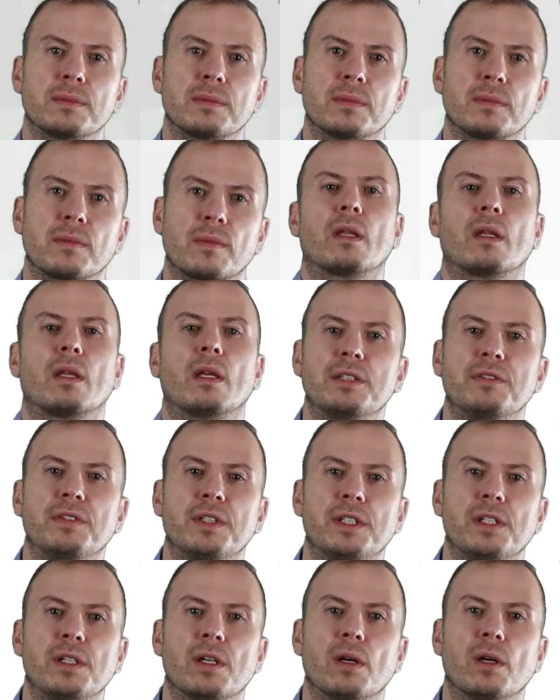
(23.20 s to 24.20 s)
In this
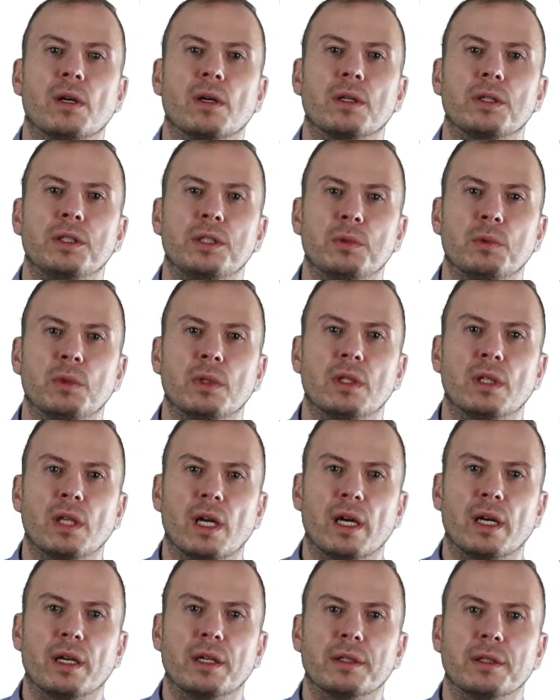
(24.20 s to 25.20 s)
video you will
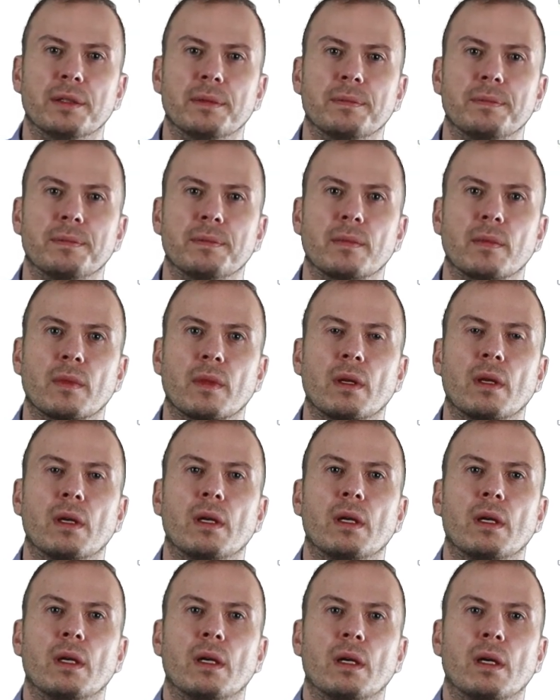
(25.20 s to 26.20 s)
learn
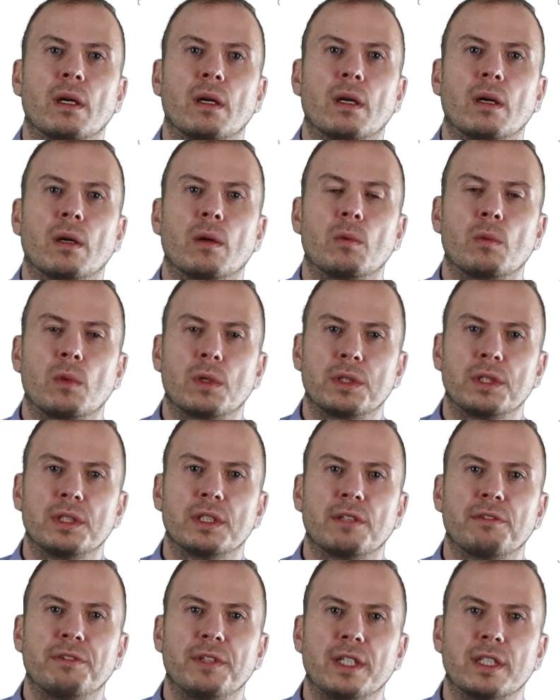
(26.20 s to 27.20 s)
what is
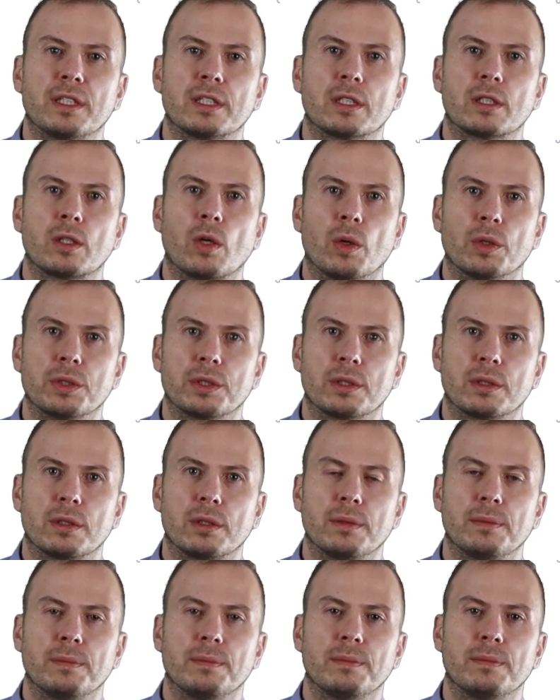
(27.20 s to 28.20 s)
a fixed cost
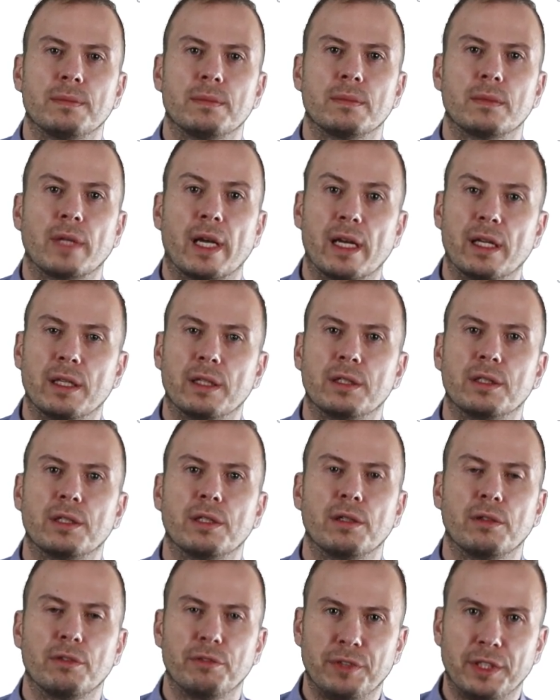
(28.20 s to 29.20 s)
and
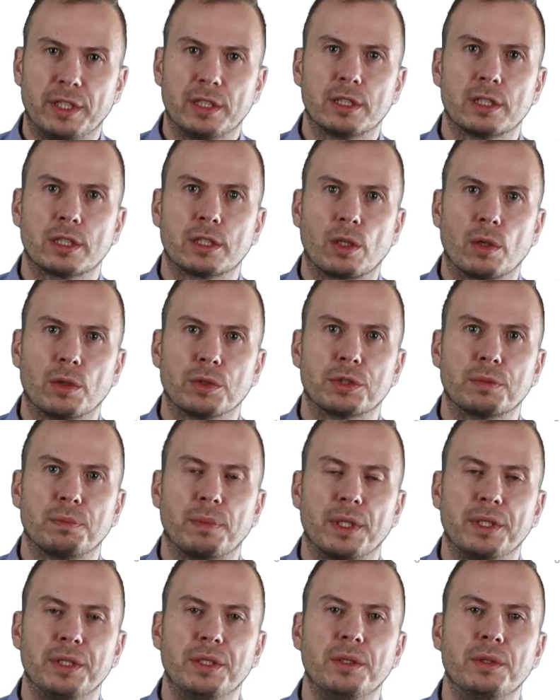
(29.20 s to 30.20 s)
fixed cost per
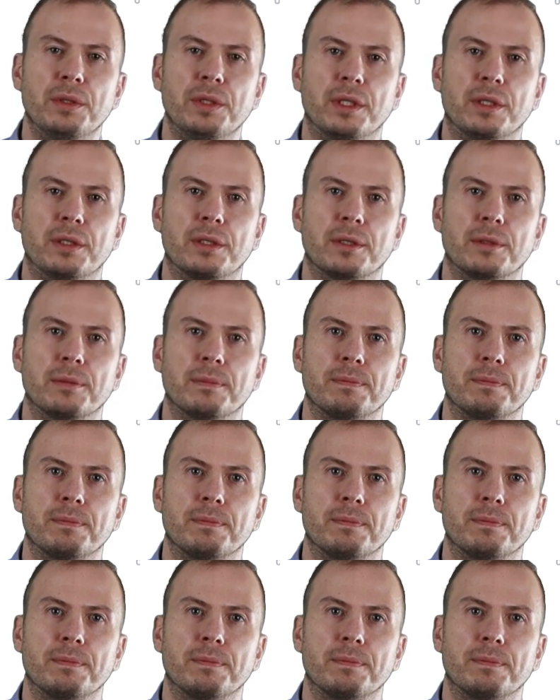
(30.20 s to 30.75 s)
unit,